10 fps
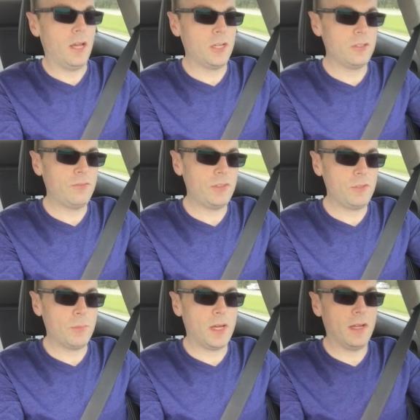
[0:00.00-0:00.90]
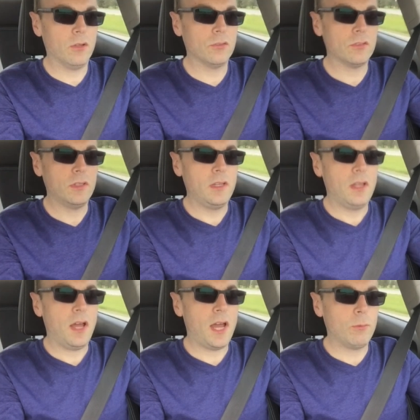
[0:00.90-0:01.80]
150 miles,
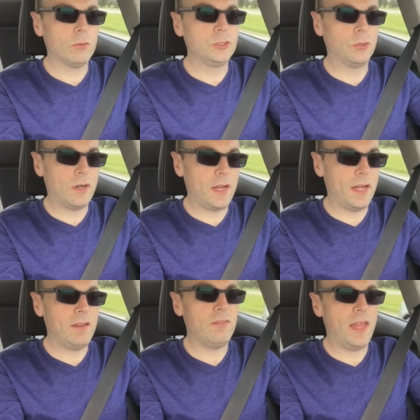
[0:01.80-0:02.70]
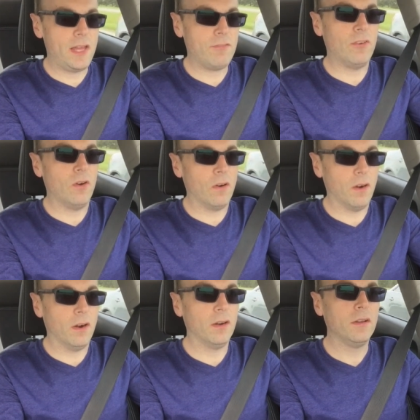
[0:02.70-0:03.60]
I will drive that
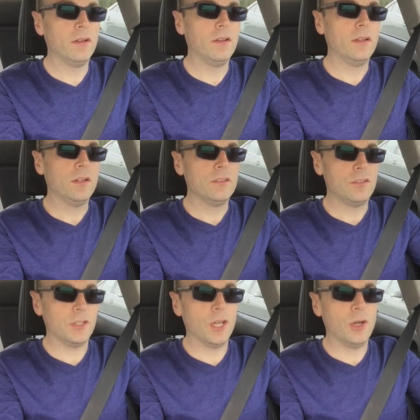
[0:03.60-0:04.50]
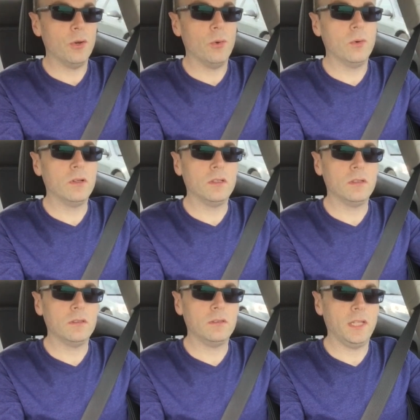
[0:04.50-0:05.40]
far to go
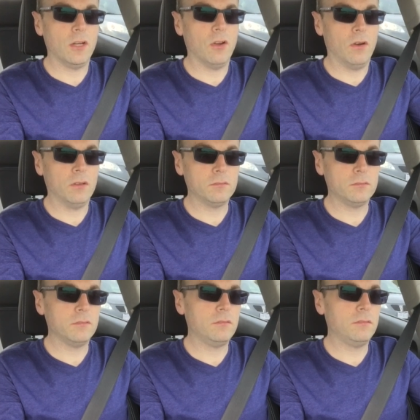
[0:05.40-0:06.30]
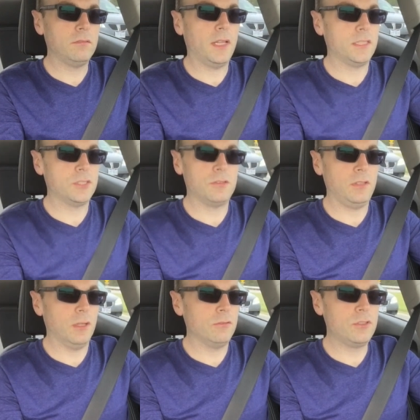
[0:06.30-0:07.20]
get a car. That's
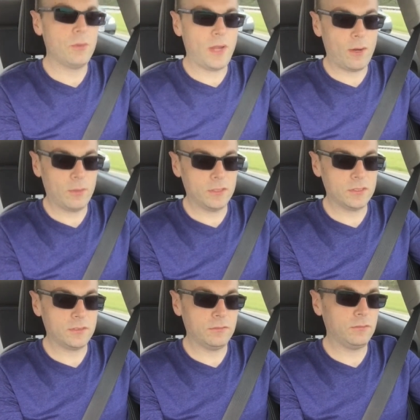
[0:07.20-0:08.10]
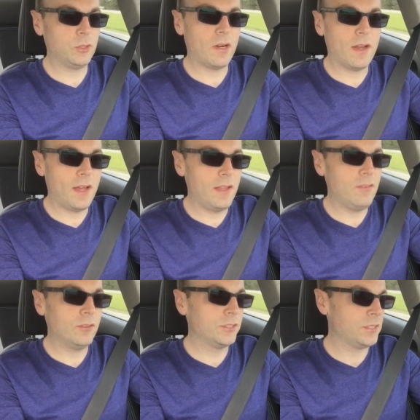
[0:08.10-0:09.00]
2 hours
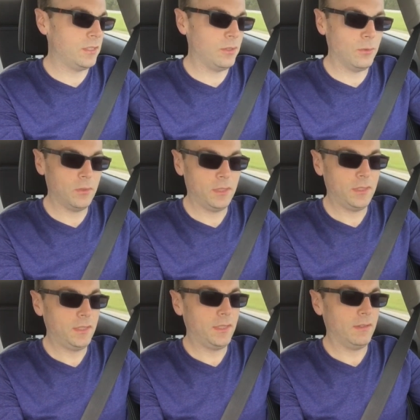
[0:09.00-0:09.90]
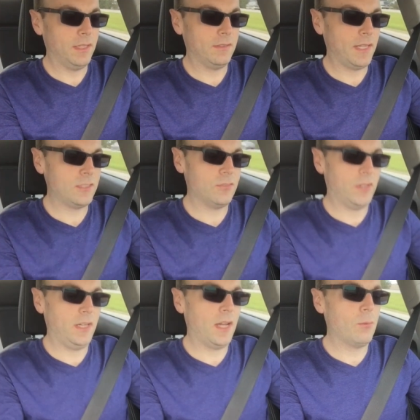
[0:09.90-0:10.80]
drive or so. Like, that's
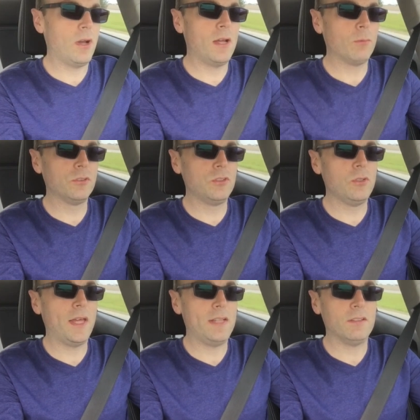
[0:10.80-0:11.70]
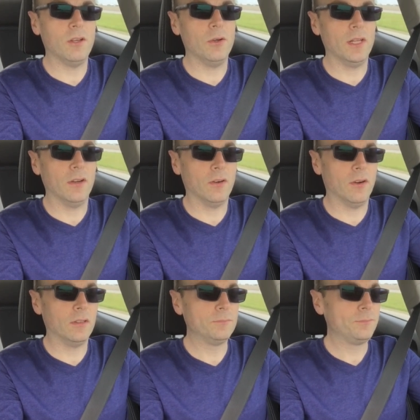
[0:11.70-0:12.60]
fine. I will do that to go get a car.